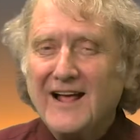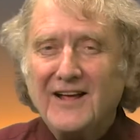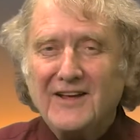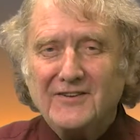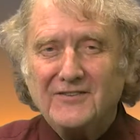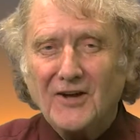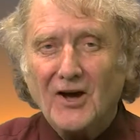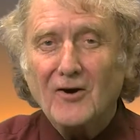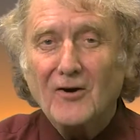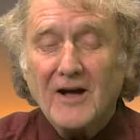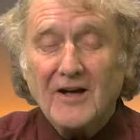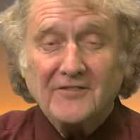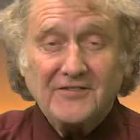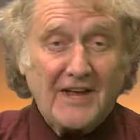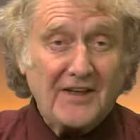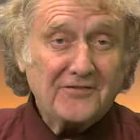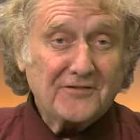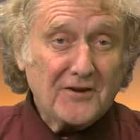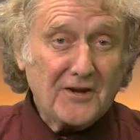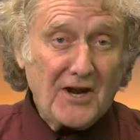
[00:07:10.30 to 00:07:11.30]
So
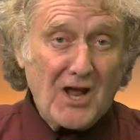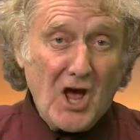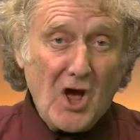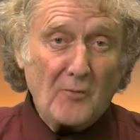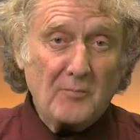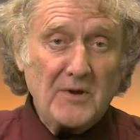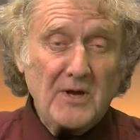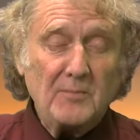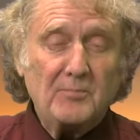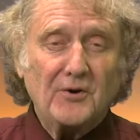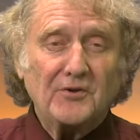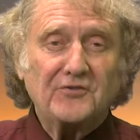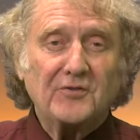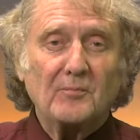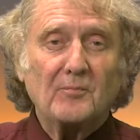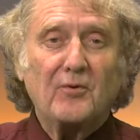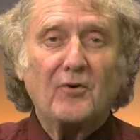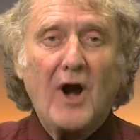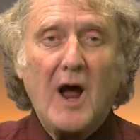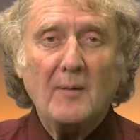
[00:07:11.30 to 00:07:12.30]
Seth's going to help me put some
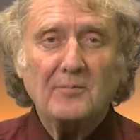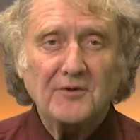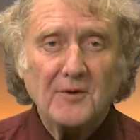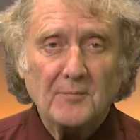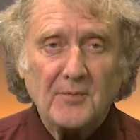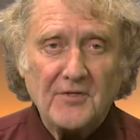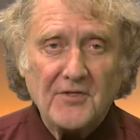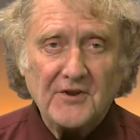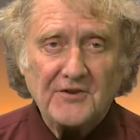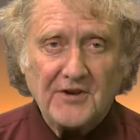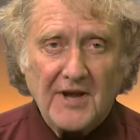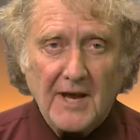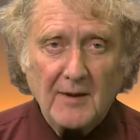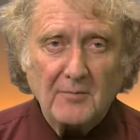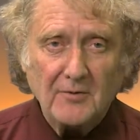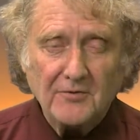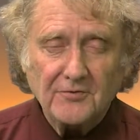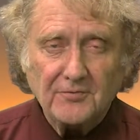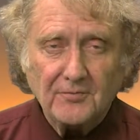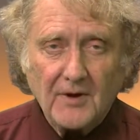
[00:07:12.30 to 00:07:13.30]
props up on the
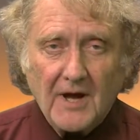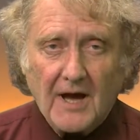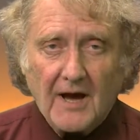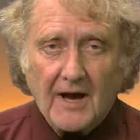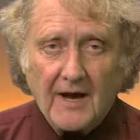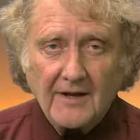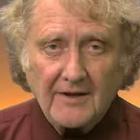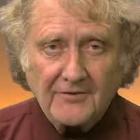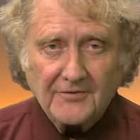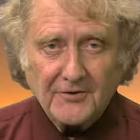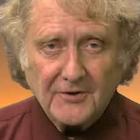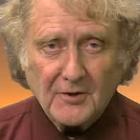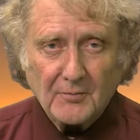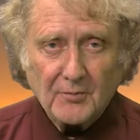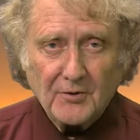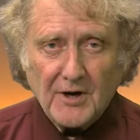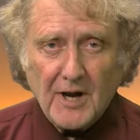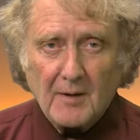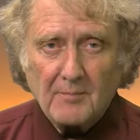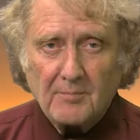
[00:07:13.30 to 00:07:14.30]
tables. He's going to
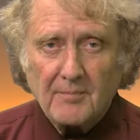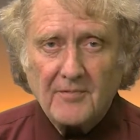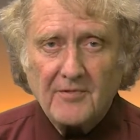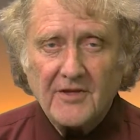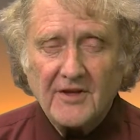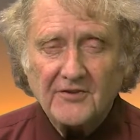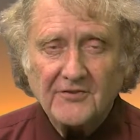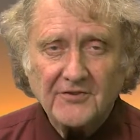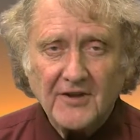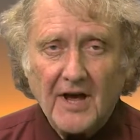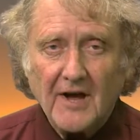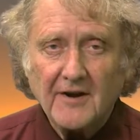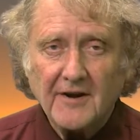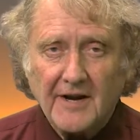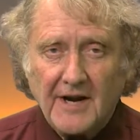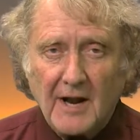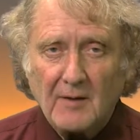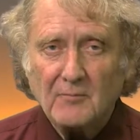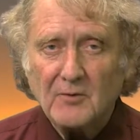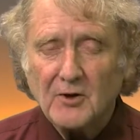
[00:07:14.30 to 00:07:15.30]
put up the sun,
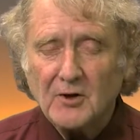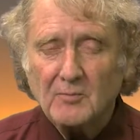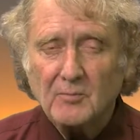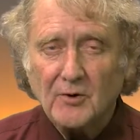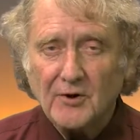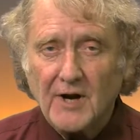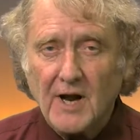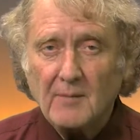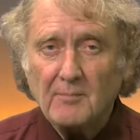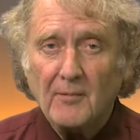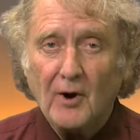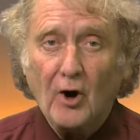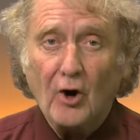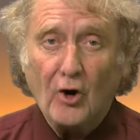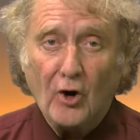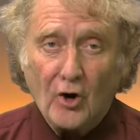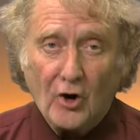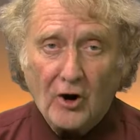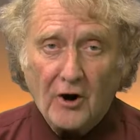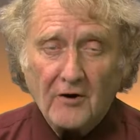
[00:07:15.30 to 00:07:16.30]
and I'm going to put up
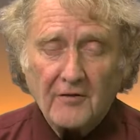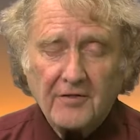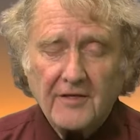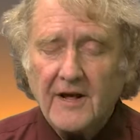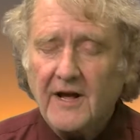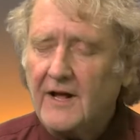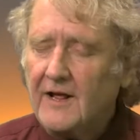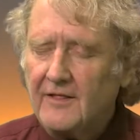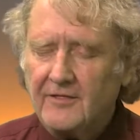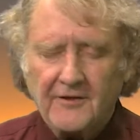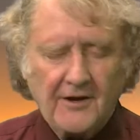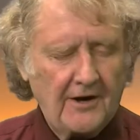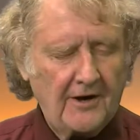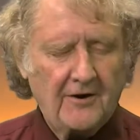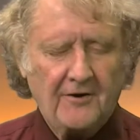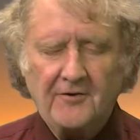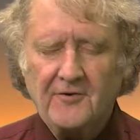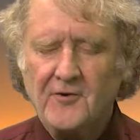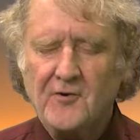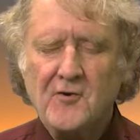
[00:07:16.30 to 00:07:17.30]
Earth. They
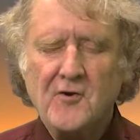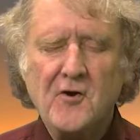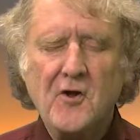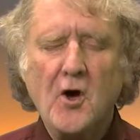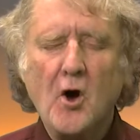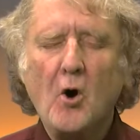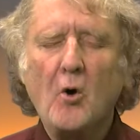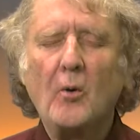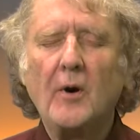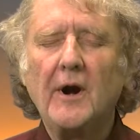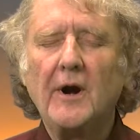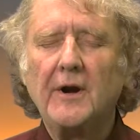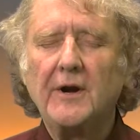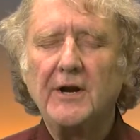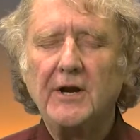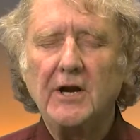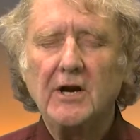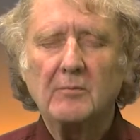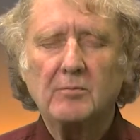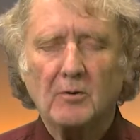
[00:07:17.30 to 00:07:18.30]
are nowhere
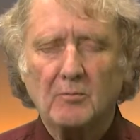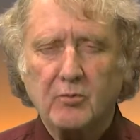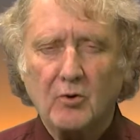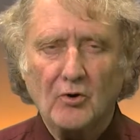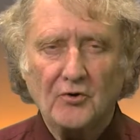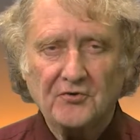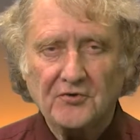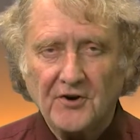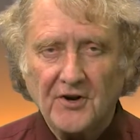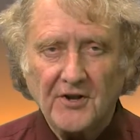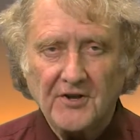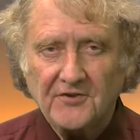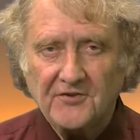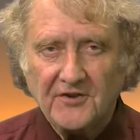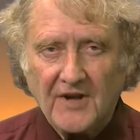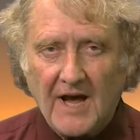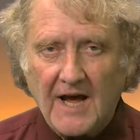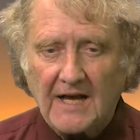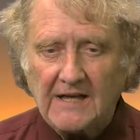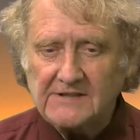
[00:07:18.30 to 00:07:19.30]
near proportional in
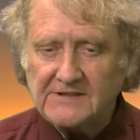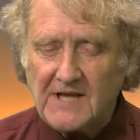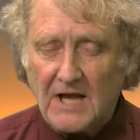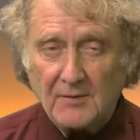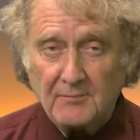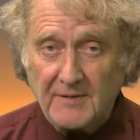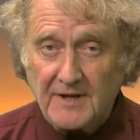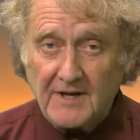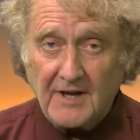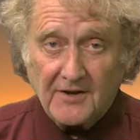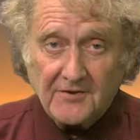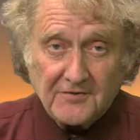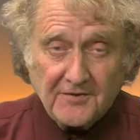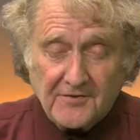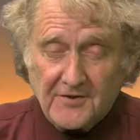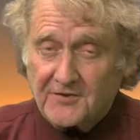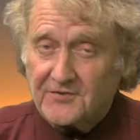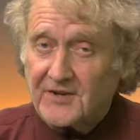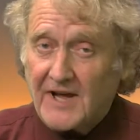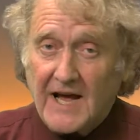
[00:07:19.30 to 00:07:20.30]
size, and because of
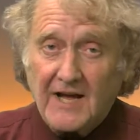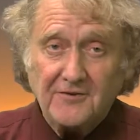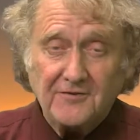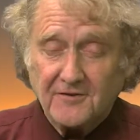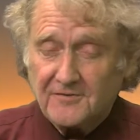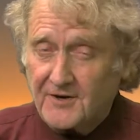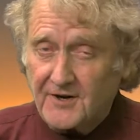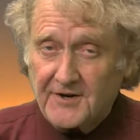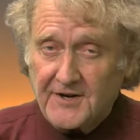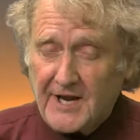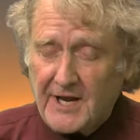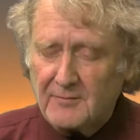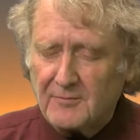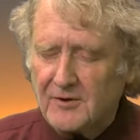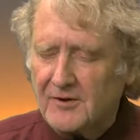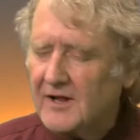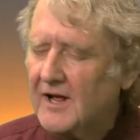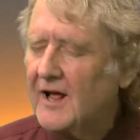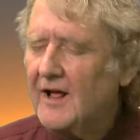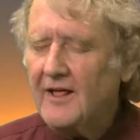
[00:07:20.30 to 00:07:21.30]
the size of our
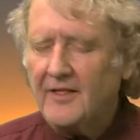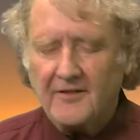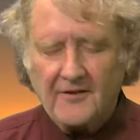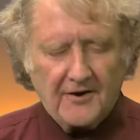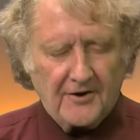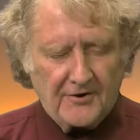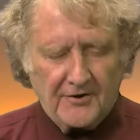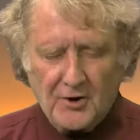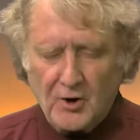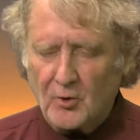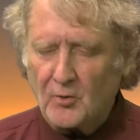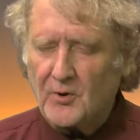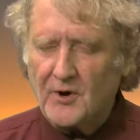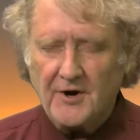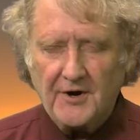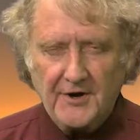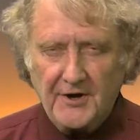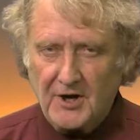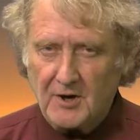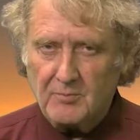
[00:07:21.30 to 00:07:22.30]
table, they're
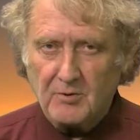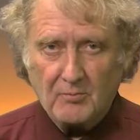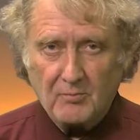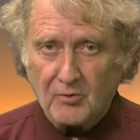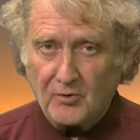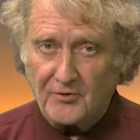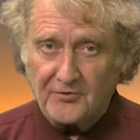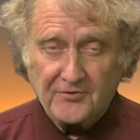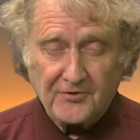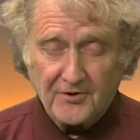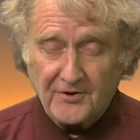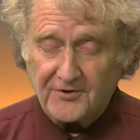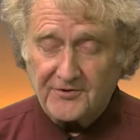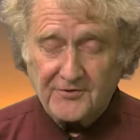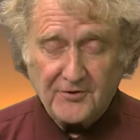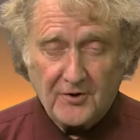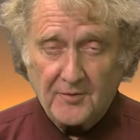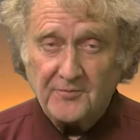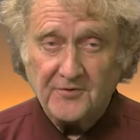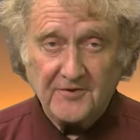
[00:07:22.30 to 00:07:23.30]
nowhere near proportional in
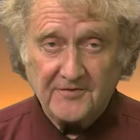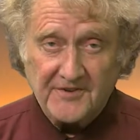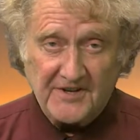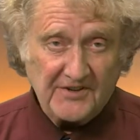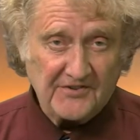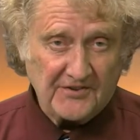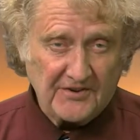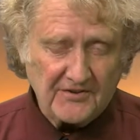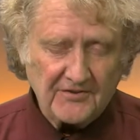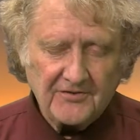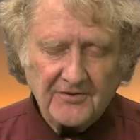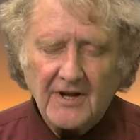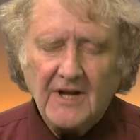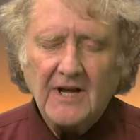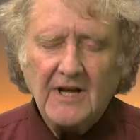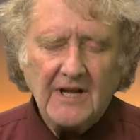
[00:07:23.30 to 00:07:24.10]
terms of distance.